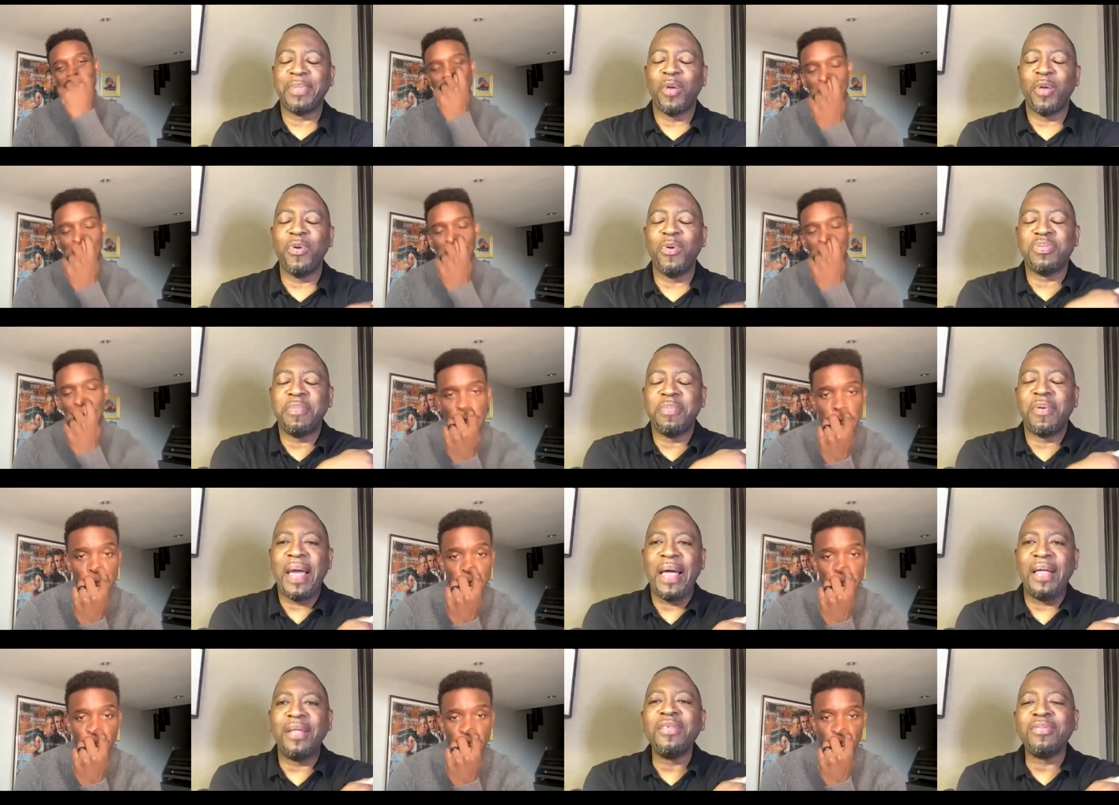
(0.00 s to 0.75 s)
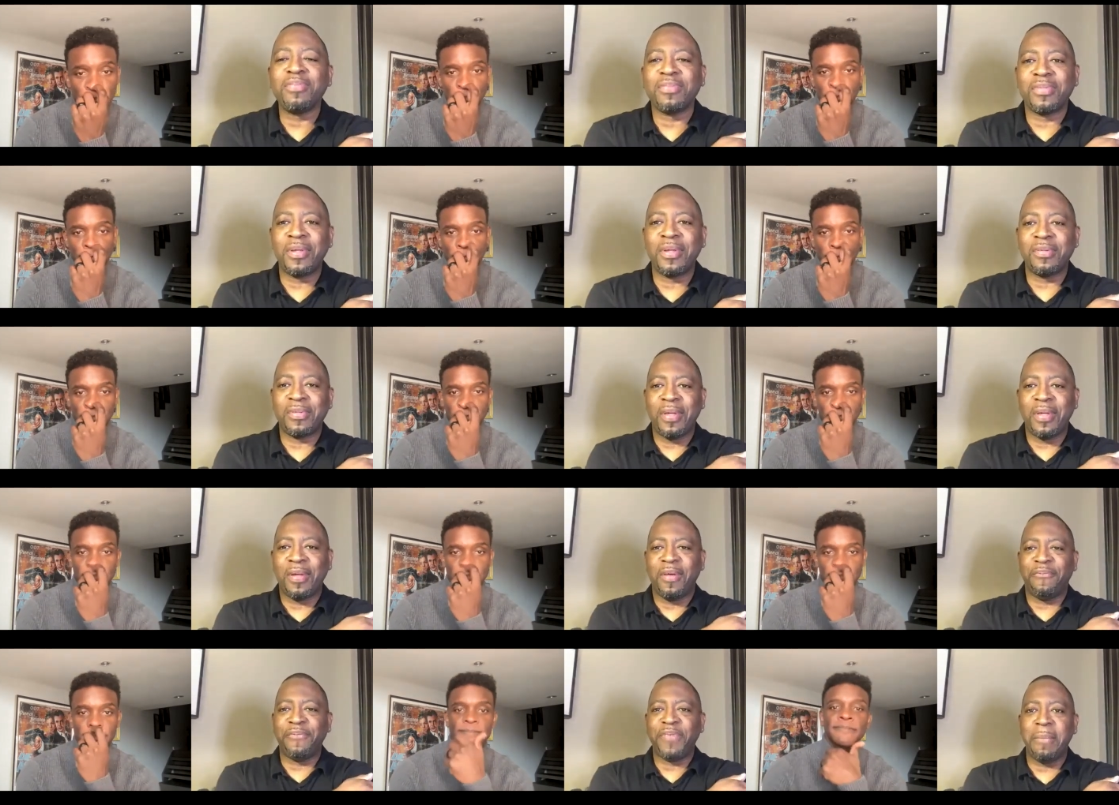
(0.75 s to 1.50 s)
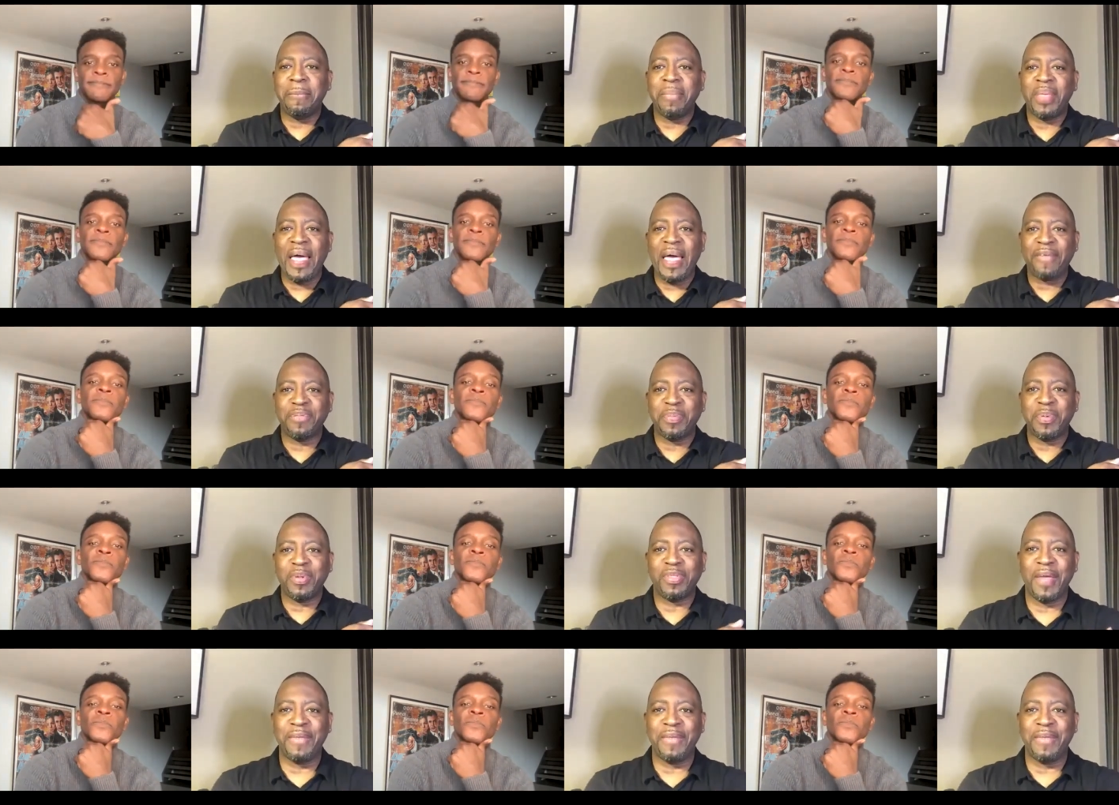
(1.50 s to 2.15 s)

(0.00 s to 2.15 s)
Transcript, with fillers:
Speaker 1: Wilson Morales from Black Film and